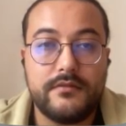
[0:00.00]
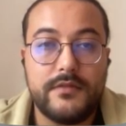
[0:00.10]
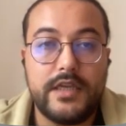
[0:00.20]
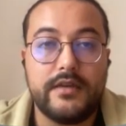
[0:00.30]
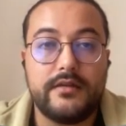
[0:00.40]

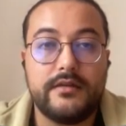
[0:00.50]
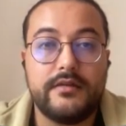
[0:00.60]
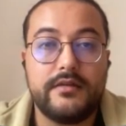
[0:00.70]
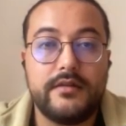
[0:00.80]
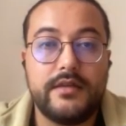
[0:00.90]
Yeah,
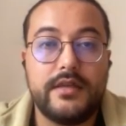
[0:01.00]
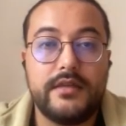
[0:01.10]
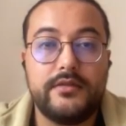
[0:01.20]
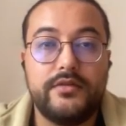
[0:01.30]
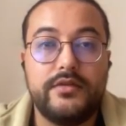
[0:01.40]
there are
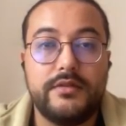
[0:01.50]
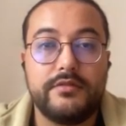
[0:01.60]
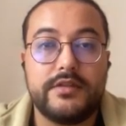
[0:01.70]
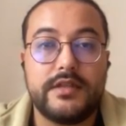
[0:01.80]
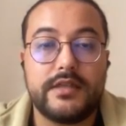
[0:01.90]
two
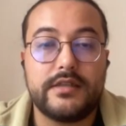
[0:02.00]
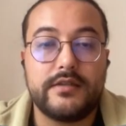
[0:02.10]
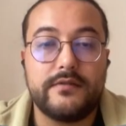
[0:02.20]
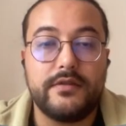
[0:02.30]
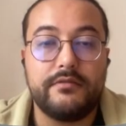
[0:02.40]
images
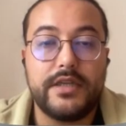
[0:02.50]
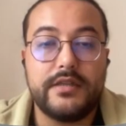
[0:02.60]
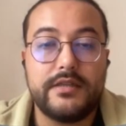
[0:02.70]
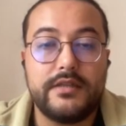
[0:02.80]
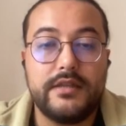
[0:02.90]
successfully
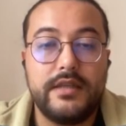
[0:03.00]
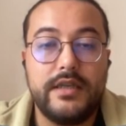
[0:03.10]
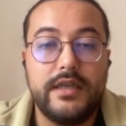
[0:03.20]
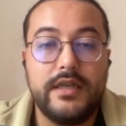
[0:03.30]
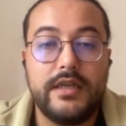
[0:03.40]
matched,
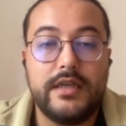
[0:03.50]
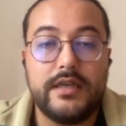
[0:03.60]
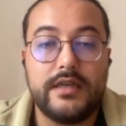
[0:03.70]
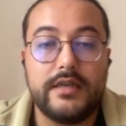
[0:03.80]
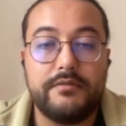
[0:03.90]

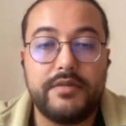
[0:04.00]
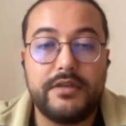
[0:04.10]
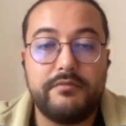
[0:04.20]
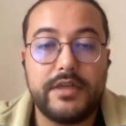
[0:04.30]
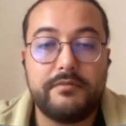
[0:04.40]
pink
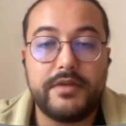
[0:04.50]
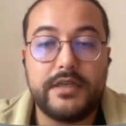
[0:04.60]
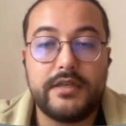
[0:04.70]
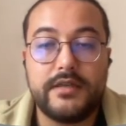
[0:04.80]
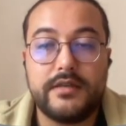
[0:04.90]

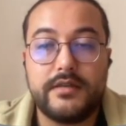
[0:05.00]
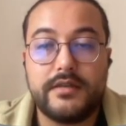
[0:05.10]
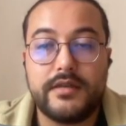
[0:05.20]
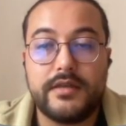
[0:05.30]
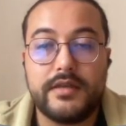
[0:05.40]
backpack
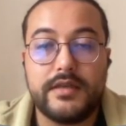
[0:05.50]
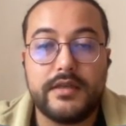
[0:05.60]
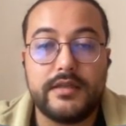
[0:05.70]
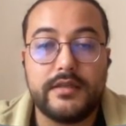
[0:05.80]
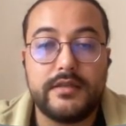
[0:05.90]

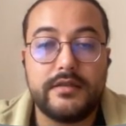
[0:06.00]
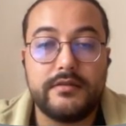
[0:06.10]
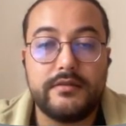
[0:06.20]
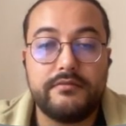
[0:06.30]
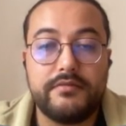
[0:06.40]
and
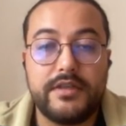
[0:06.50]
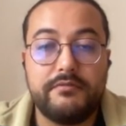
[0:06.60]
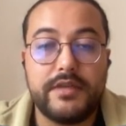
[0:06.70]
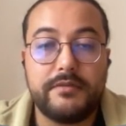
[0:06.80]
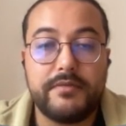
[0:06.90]
pink
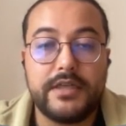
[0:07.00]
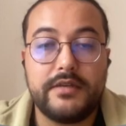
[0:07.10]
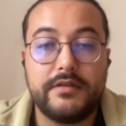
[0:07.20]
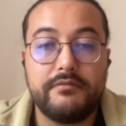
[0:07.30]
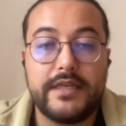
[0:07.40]
backpack
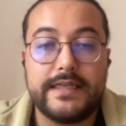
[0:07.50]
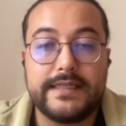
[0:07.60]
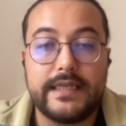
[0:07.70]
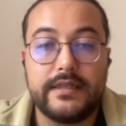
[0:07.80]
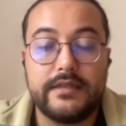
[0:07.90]

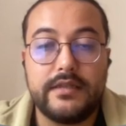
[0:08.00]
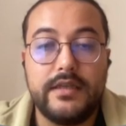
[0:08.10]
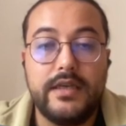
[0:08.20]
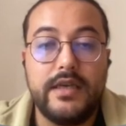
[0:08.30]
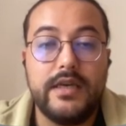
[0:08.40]
backside.
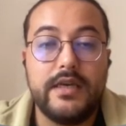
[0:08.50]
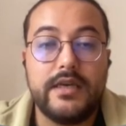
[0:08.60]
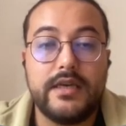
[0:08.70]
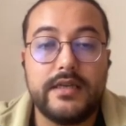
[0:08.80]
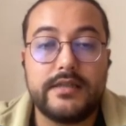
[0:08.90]

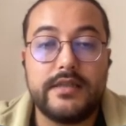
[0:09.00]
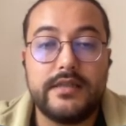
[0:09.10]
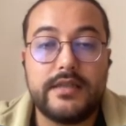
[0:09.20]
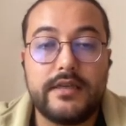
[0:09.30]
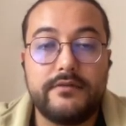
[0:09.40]
Since
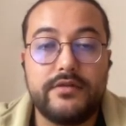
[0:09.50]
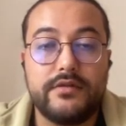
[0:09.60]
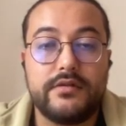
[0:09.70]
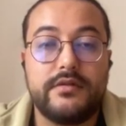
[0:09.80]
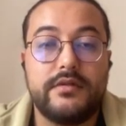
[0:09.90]
I've
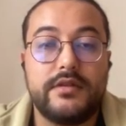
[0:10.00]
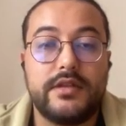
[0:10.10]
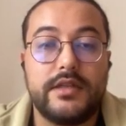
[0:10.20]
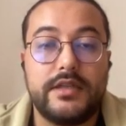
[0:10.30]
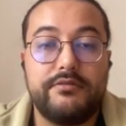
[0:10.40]
chosen
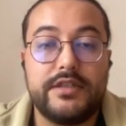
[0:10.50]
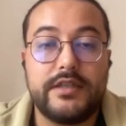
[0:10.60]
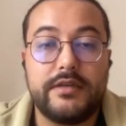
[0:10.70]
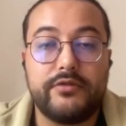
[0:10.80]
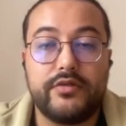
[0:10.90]
image
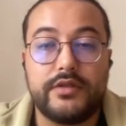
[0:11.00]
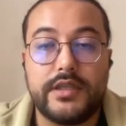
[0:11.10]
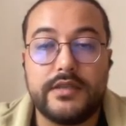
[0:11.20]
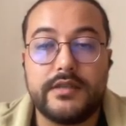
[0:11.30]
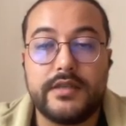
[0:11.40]
name
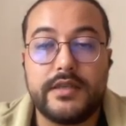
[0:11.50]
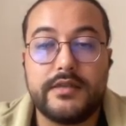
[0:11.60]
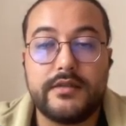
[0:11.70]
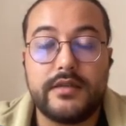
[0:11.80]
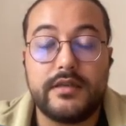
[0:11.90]
contains
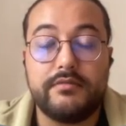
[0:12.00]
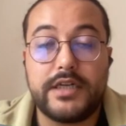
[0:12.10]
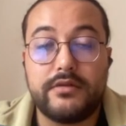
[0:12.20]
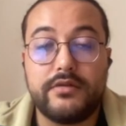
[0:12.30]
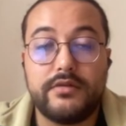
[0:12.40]

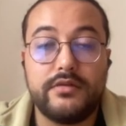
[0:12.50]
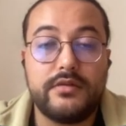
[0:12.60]
barcode,